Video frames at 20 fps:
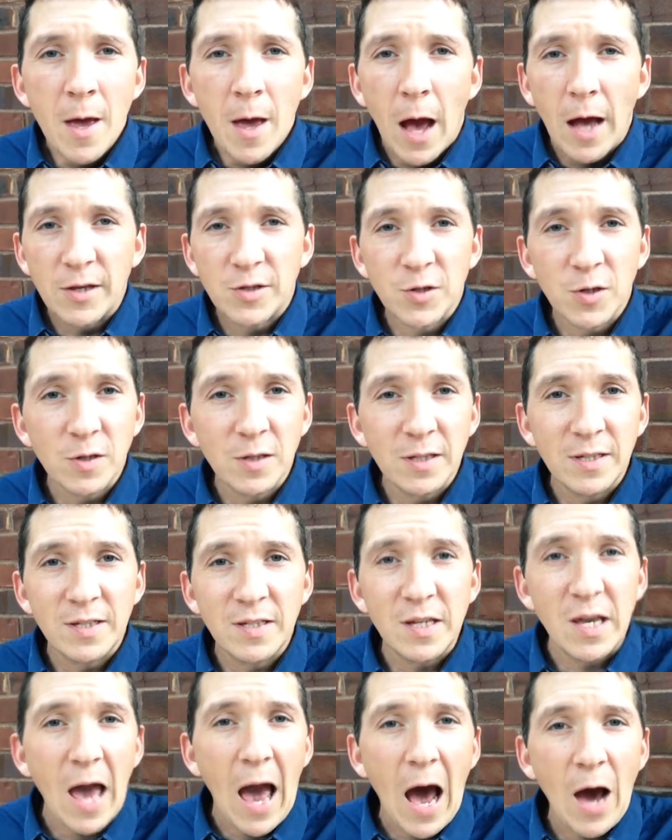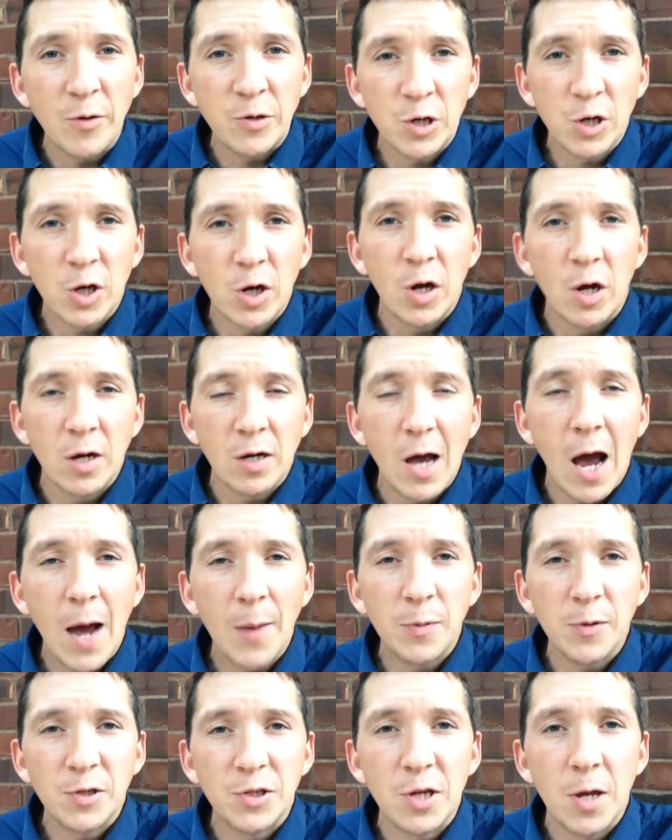I certainly see how you're going to
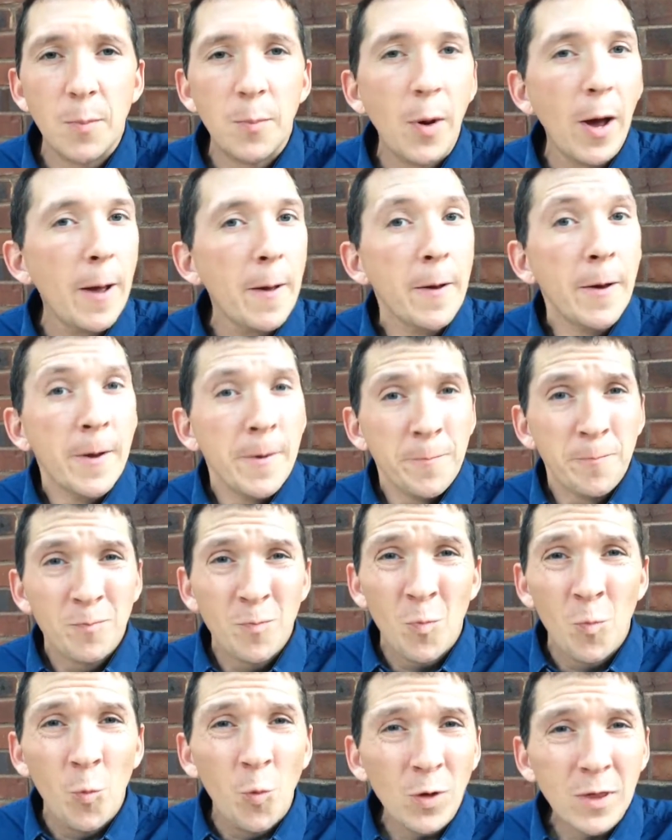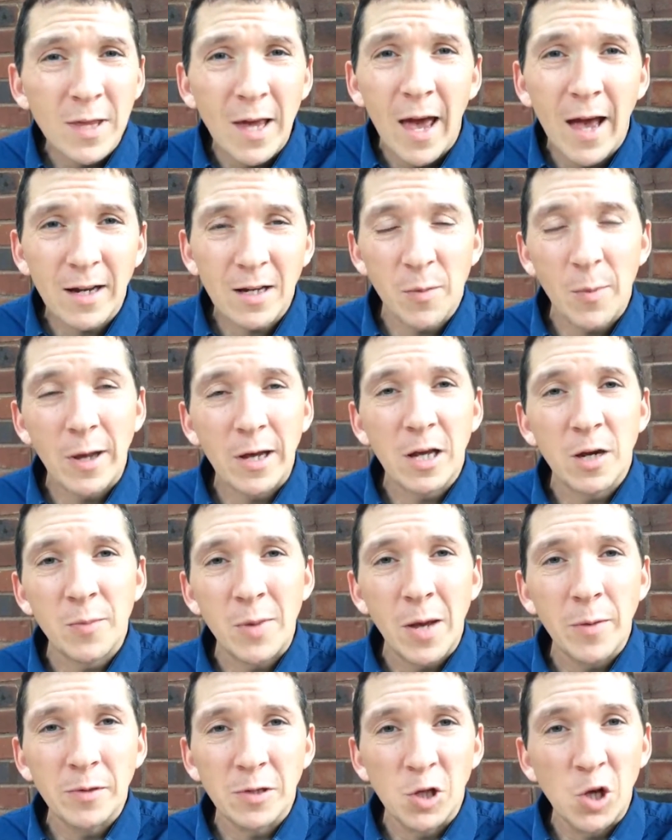accomplish it, but what the heck am I going to be
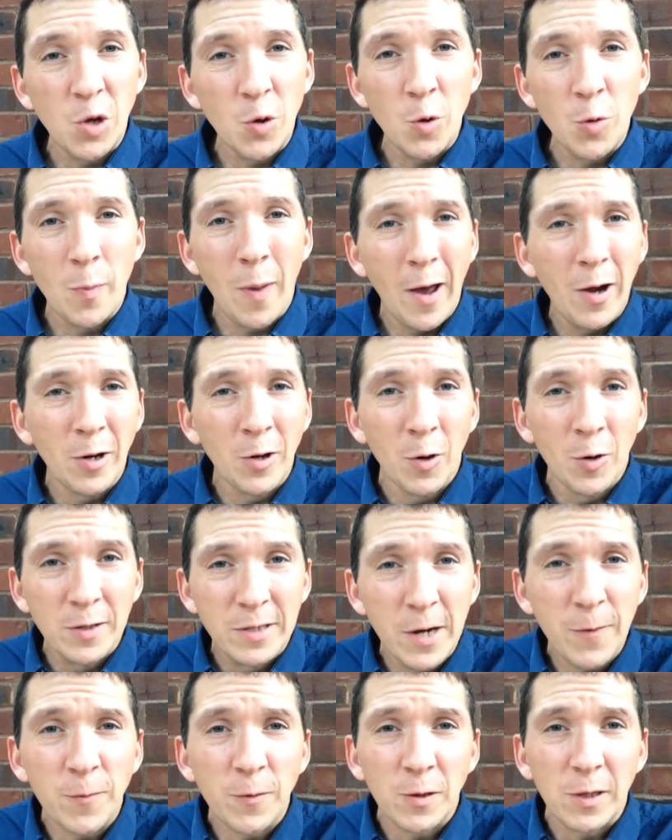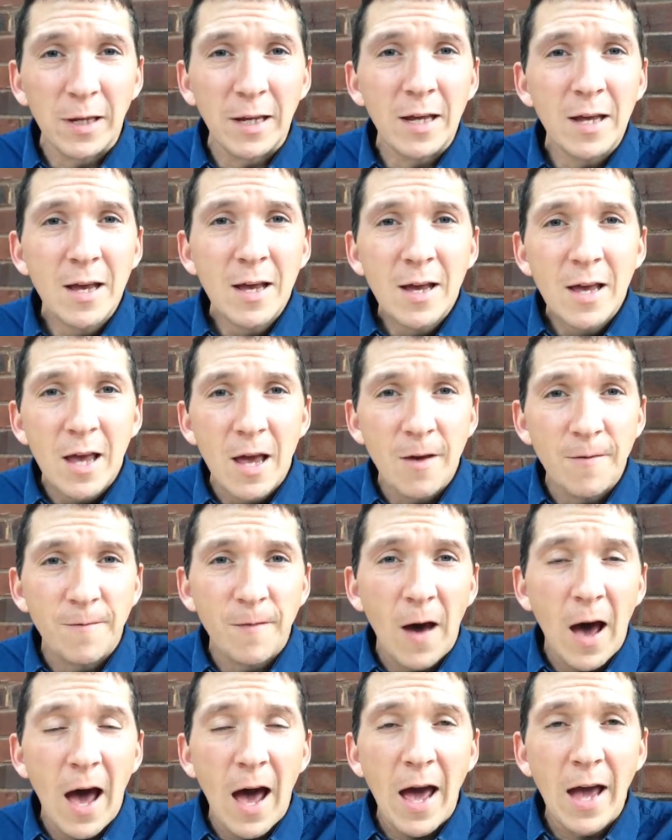able to do better or differently if
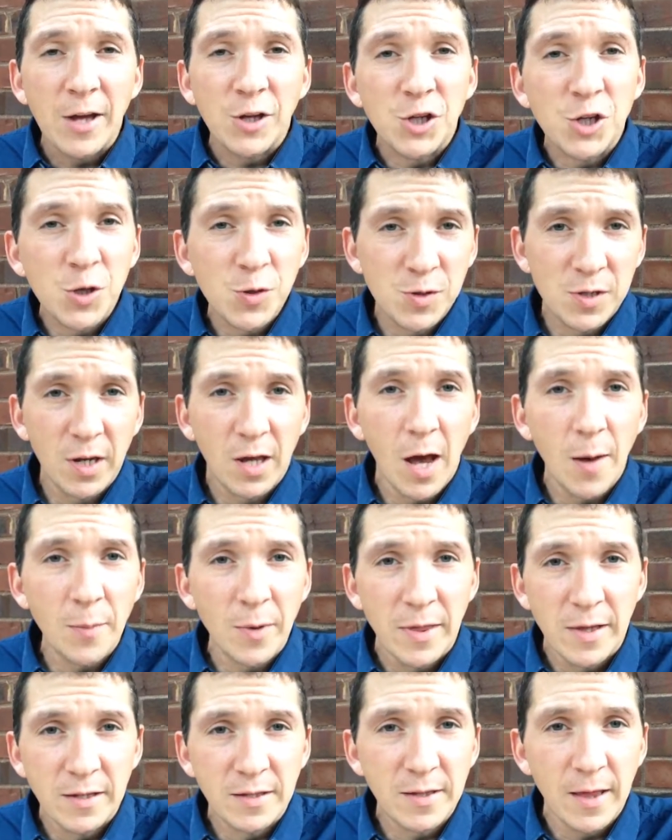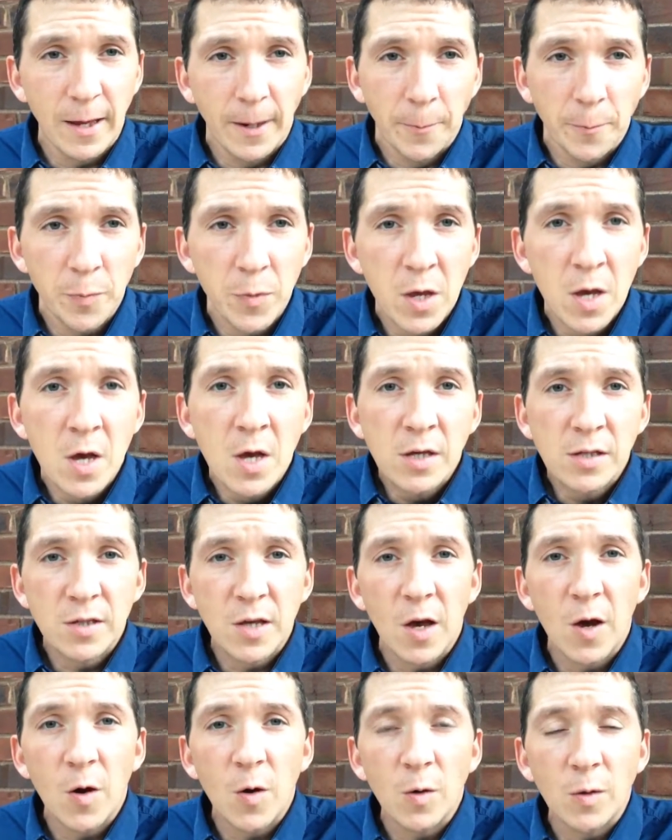I choose to come to this thing?
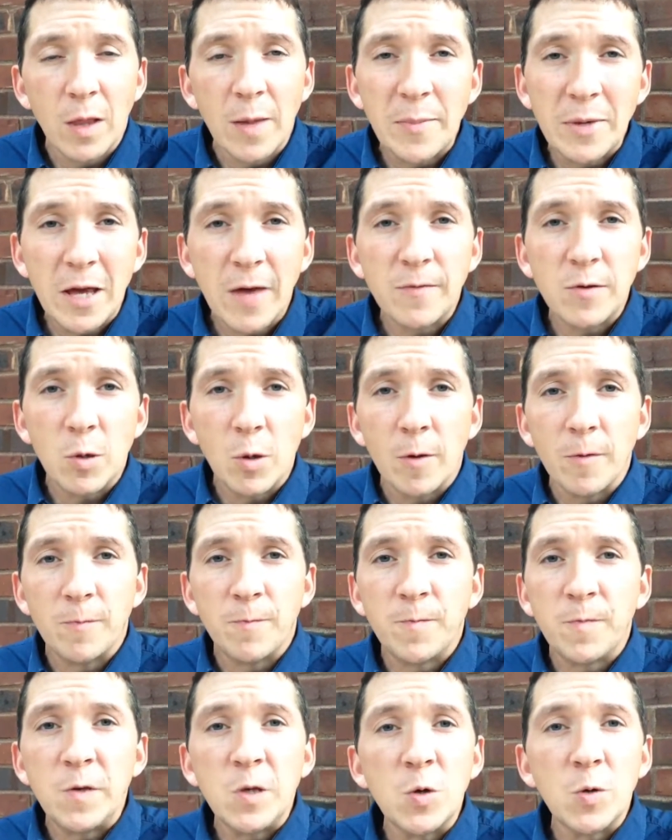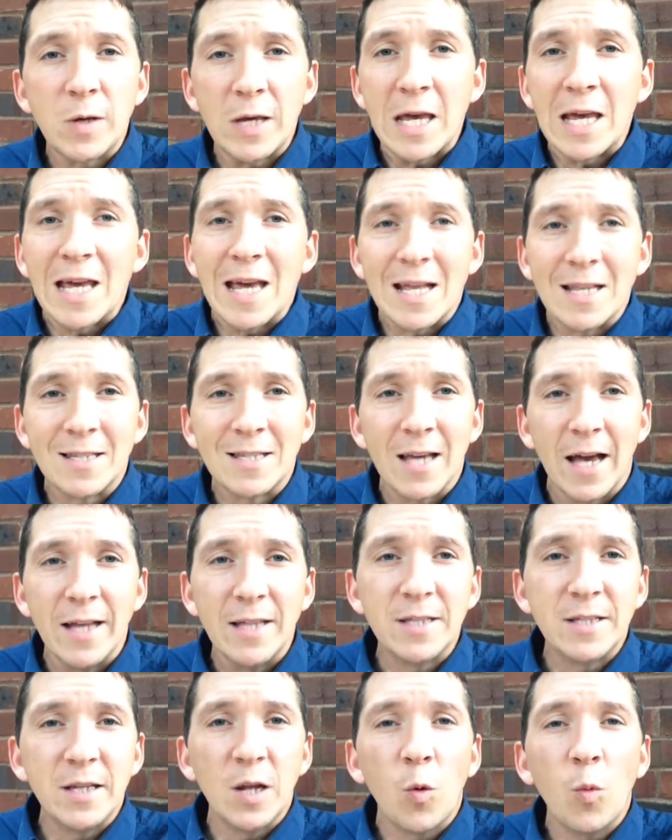So let me give you a few key
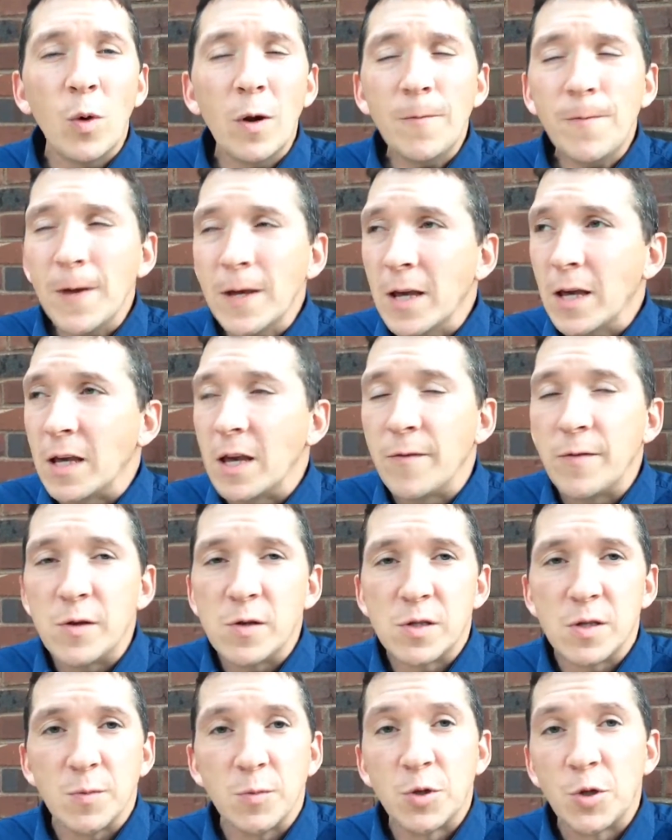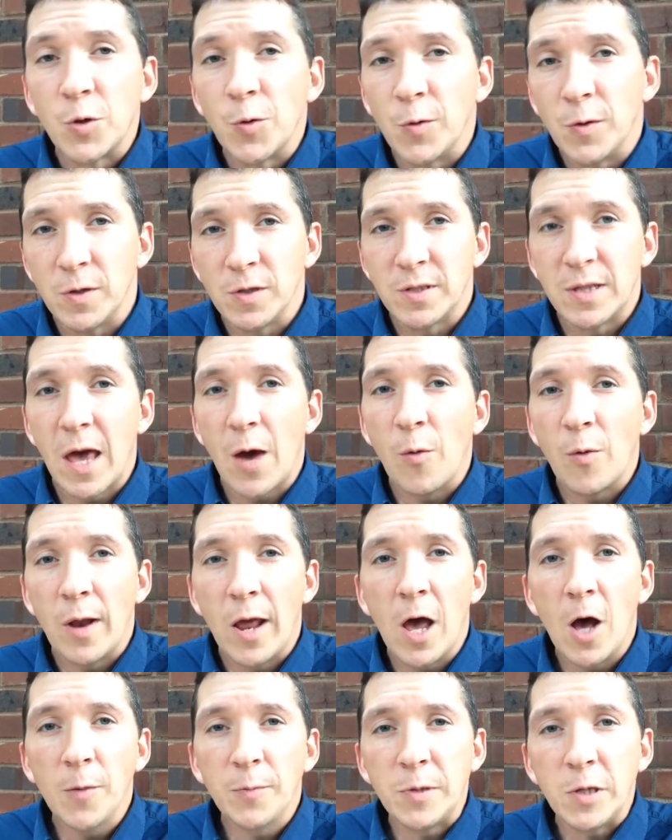insights. What if I could give you some tools that would
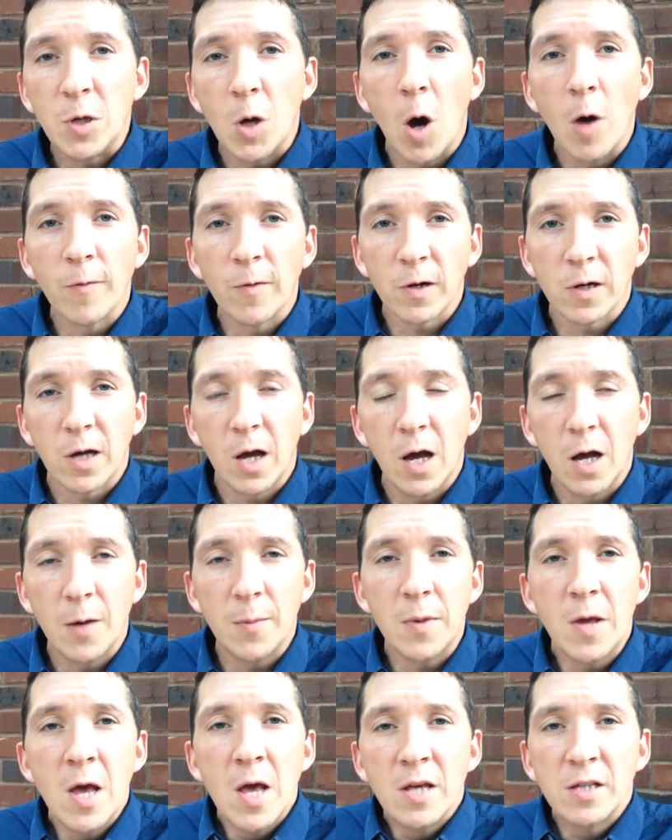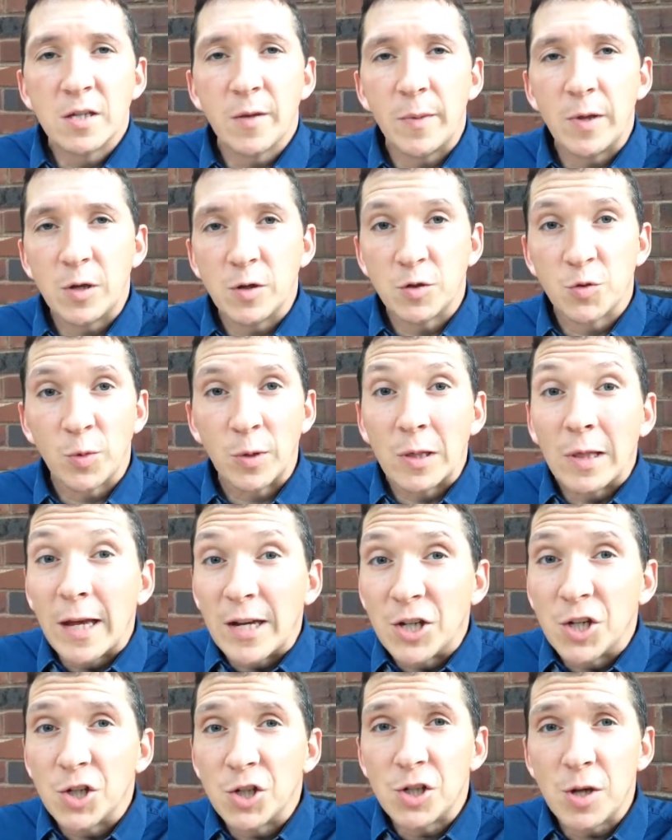help you overcome some of those
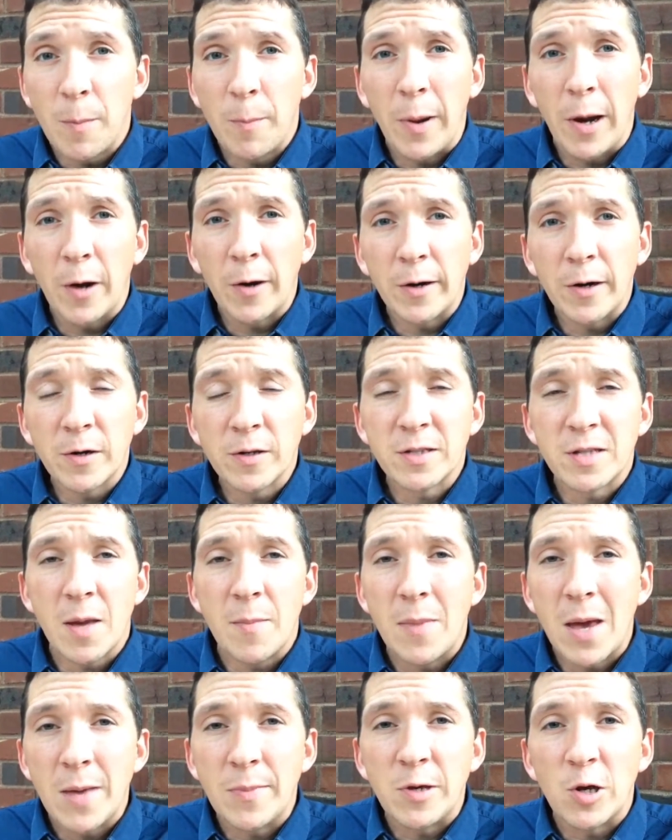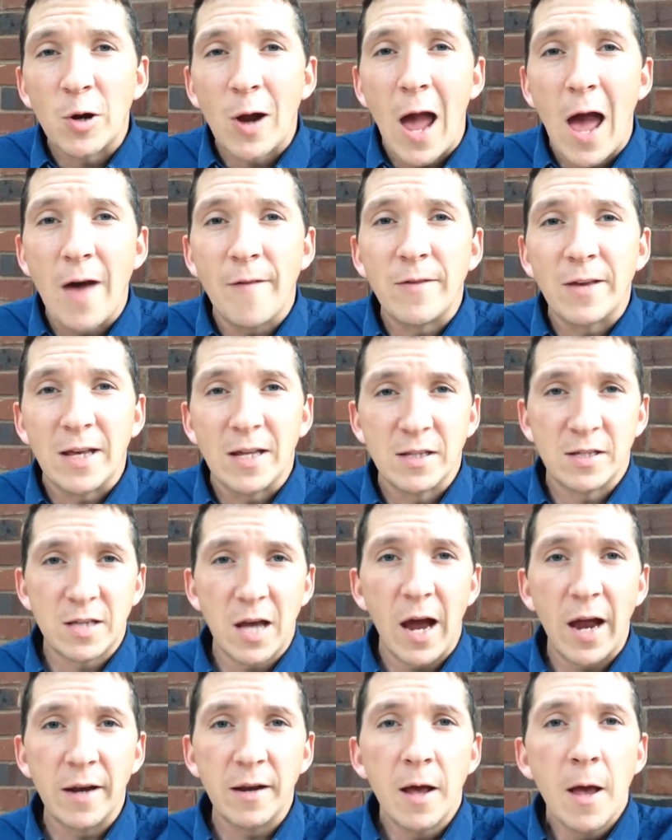relationship barriers that maybe you're having
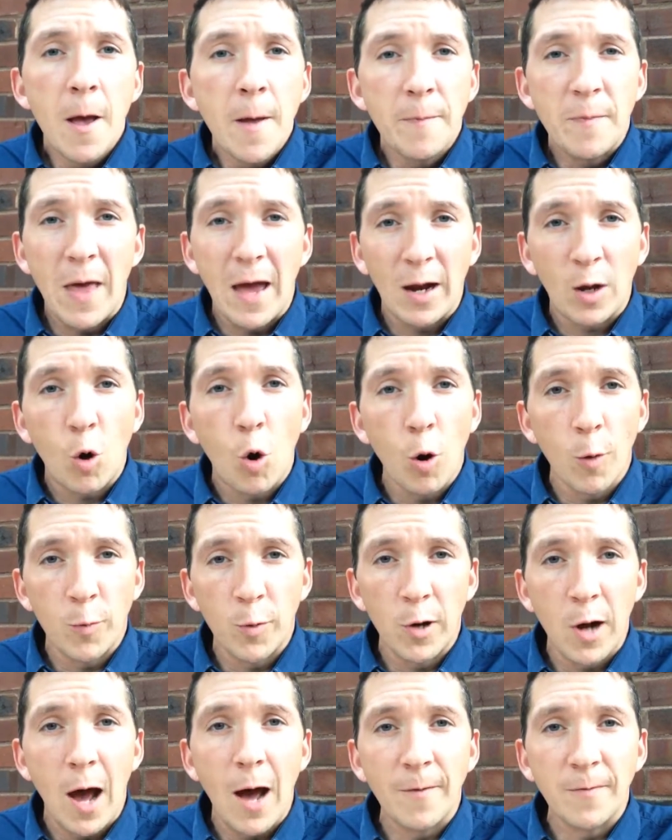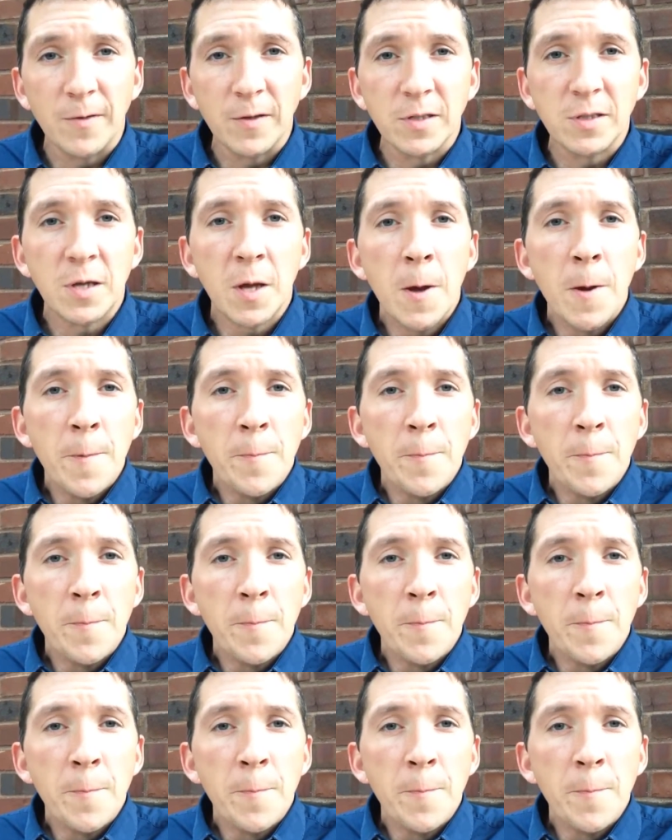inside that corporate office?